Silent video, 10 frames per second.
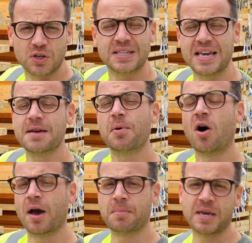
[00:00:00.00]
can see here
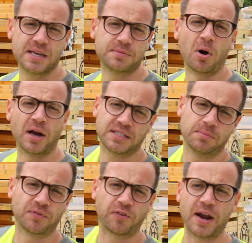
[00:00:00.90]
behind me is my
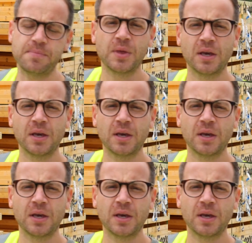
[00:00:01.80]
timber frame.